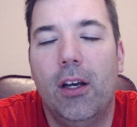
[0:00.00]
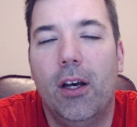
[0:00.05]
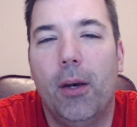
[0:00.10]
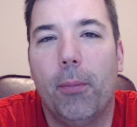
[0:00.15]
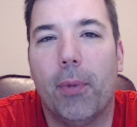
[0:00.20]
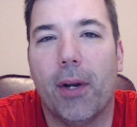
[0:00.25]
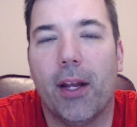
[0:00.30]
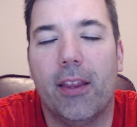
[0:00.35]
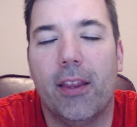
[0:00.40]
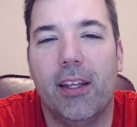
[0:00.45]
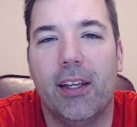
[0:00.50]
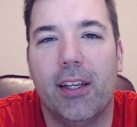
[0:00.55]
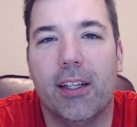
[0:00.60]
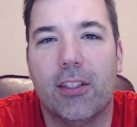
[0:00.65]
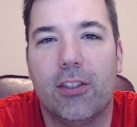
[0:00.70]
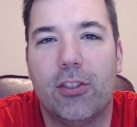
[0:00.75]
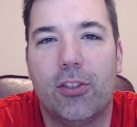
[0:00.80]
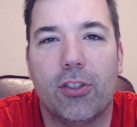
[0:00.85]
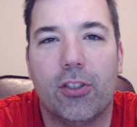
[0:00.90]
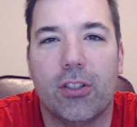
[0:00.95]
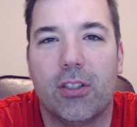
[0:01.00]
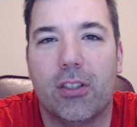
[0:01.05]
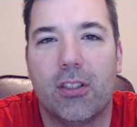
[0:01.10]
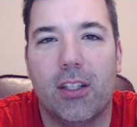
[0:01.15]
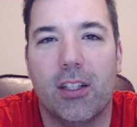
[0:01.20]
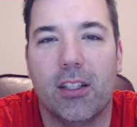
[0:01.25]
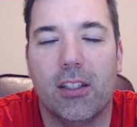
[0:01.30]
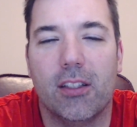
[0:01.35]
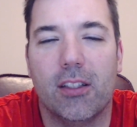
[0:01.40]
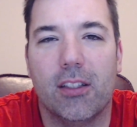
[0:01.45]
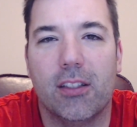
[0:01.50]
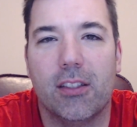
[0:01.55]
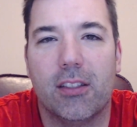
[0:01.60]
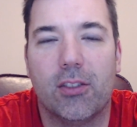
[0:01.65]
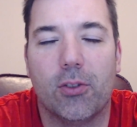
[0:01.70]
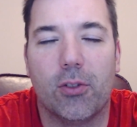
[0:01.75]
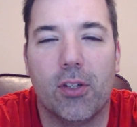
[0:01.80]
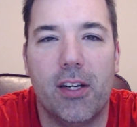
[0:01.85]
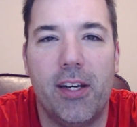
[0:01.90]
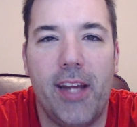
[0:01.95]
but I think it's just the
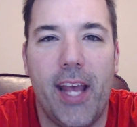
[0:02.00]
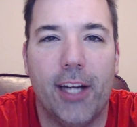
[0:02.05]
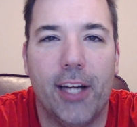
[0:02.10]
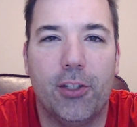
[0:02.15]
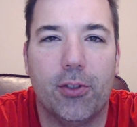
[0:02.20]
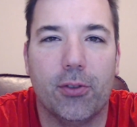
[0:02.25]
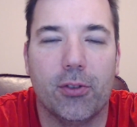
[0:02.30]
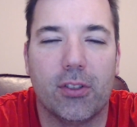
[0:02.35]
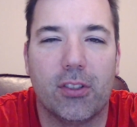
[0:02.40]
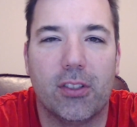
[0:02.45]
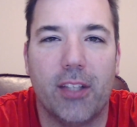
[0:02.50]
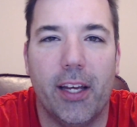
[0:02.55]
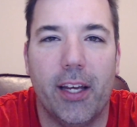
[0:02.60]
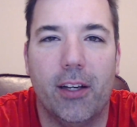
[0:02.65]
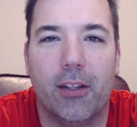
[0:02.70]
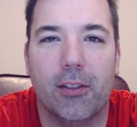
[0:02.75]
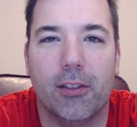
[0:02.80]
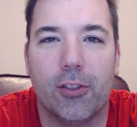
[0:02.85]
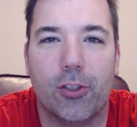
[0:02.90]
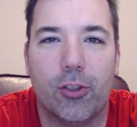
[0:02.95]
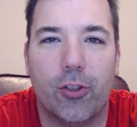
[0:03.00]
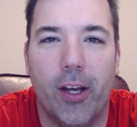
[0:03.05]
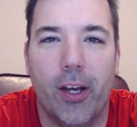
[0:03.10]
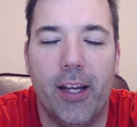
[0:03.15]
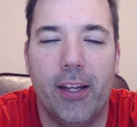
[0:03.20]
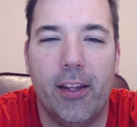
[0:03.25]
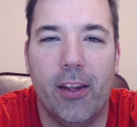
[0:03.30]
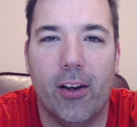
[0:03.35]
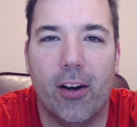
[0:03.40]
sort of natural cycle and trend.